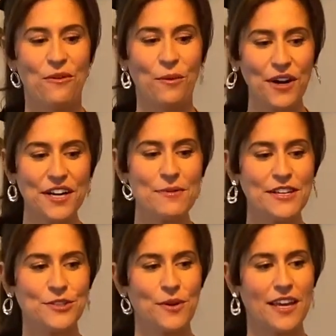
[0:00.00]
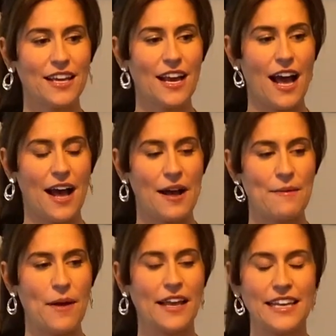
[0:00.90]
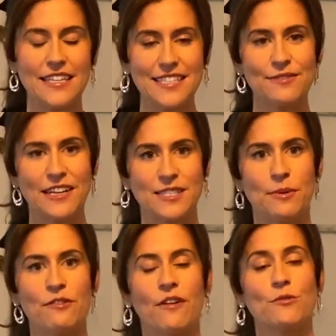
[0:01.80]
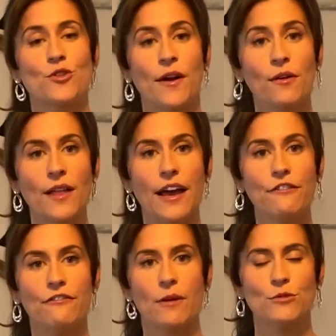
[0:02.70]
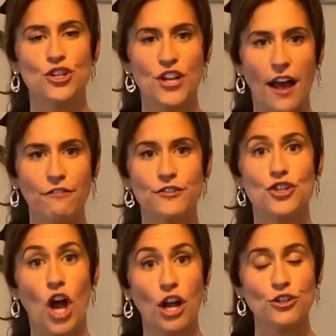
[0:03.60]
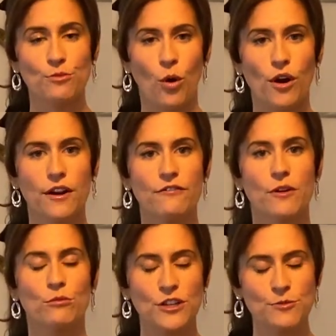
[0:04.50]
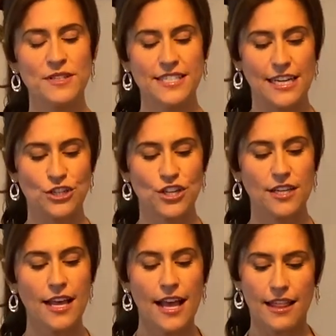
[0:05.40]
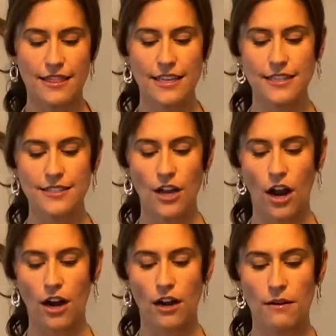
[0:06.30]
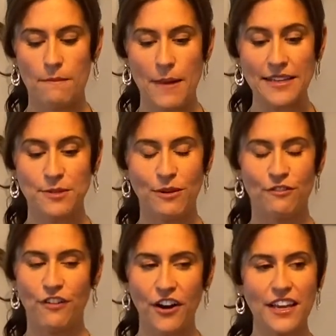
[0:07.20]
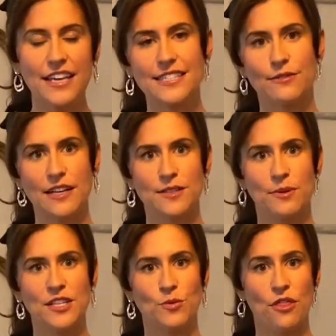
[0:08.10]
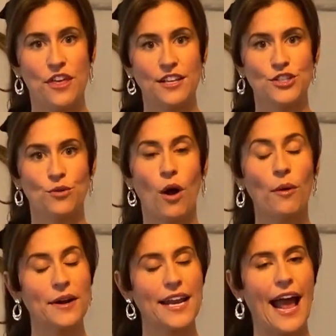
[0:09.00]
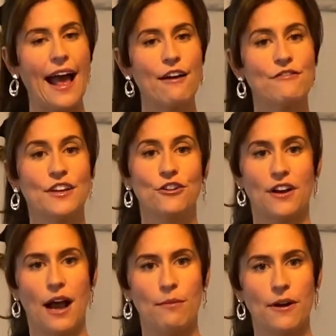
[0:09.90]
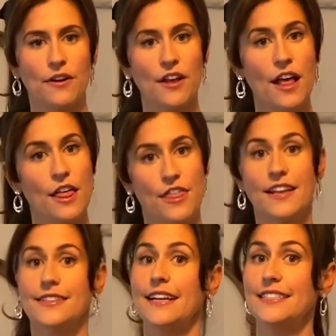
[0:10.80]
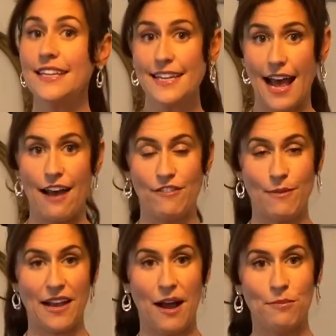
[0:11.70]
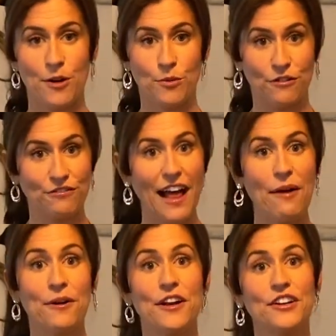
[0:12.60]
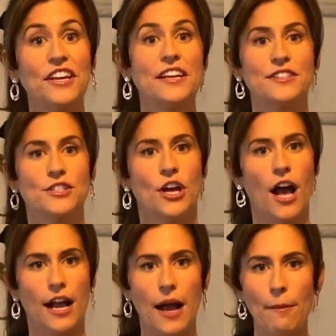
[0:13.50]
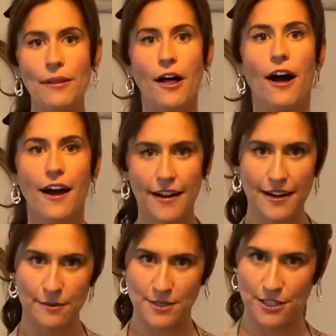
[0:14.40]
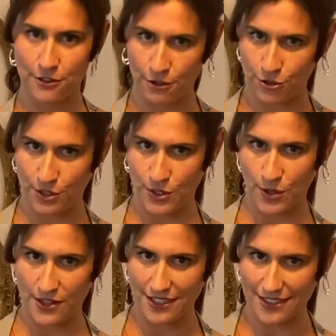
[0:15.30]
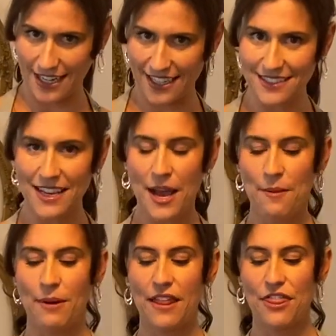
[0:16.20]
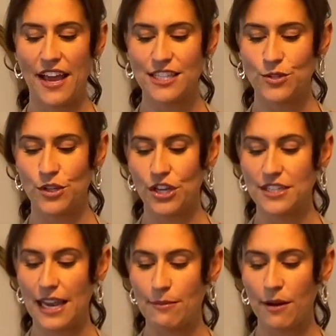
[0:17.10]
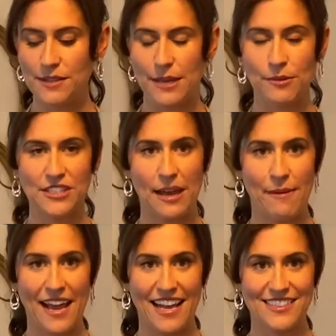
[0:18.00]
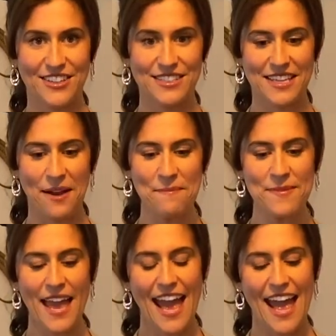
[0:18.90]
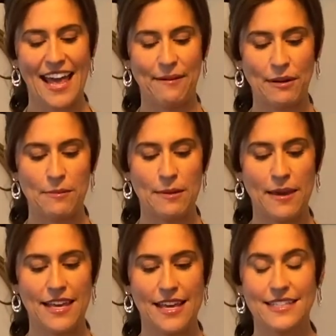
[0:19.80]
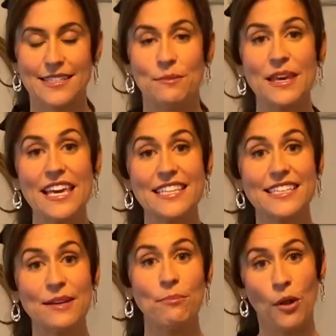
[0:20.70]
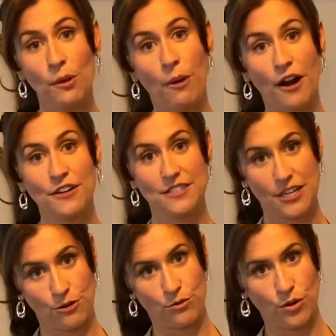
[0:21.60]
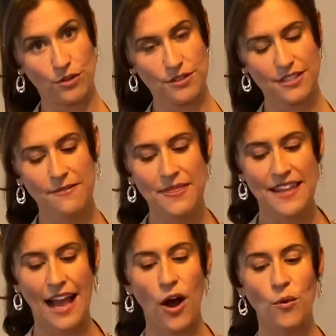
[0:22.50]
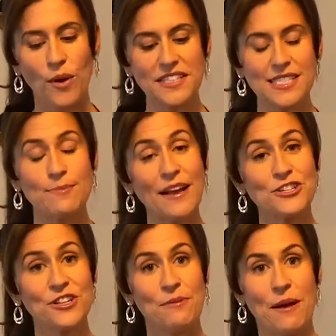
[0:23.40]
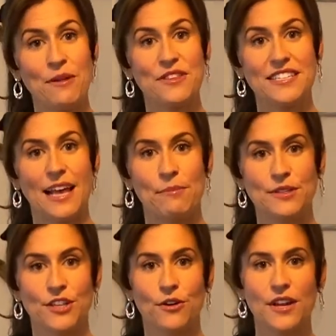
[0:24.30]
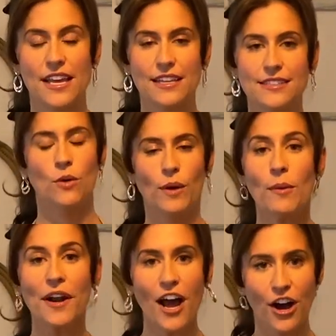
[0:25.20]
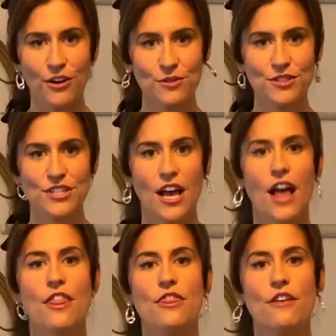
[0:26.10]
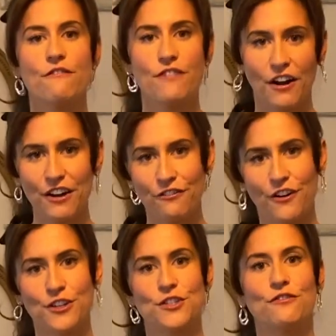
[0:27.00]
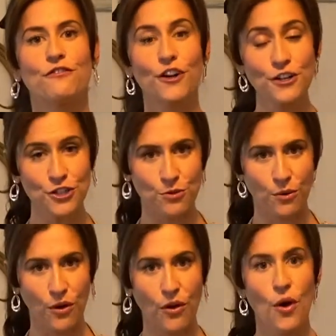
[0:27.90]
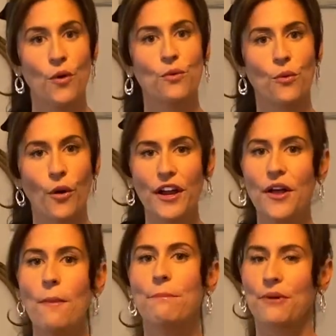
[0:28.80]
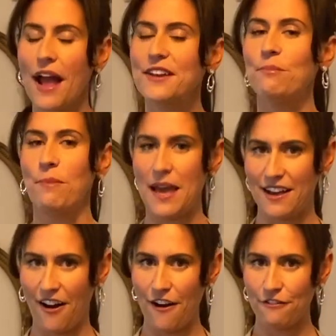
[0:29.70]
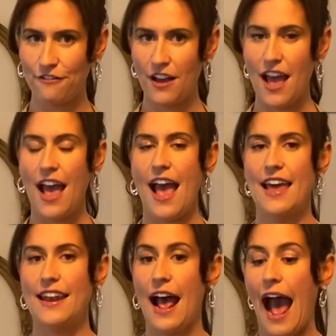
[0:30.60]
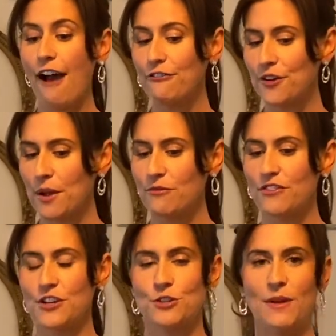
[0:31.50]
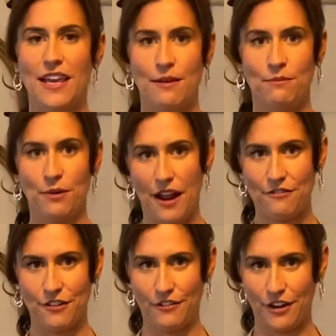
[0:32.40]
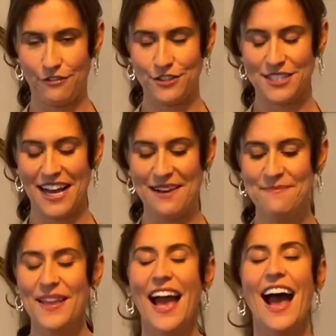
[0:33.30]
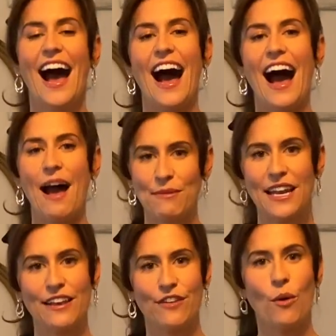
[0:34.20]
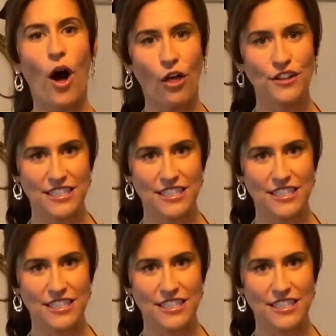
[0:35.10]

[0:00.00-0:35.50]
we're gonna be doing um, an easy recipe from Toronto Life from chef Josh Morin from Richmond Station. These are meant to be very easy recipes with things you already have in your cupboard. Things I didn't have in my cupboard were flour and yeast couple of hot items in the grocery store these days, but thanks to a good neighbor, I was able to get my hands on some. And I'm gonna be making some easy pull apart dinner rolls. Now, what's special about this episode is we wanna host the very first virtual Royal Bread Bake Off. And after I'm finished making bread for the very first time, I'm gonna give you all the